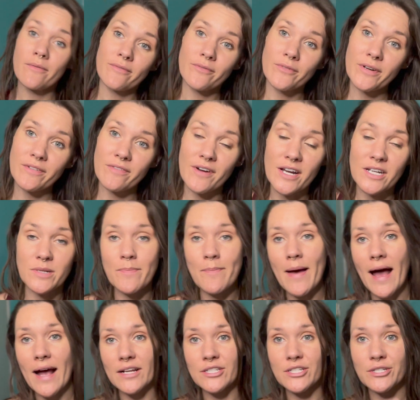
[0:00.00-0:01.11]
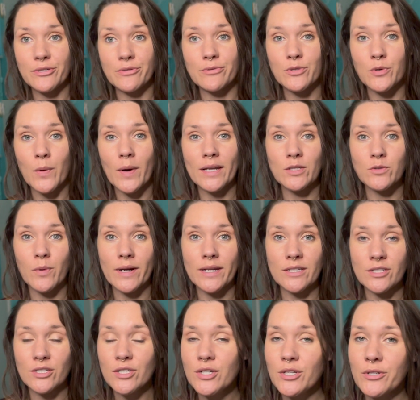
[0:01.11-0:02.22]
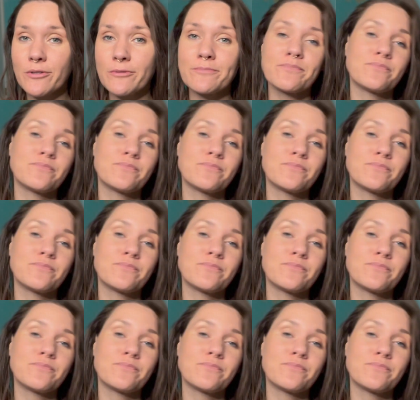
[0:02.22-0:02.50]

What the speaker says: refresh back to 2022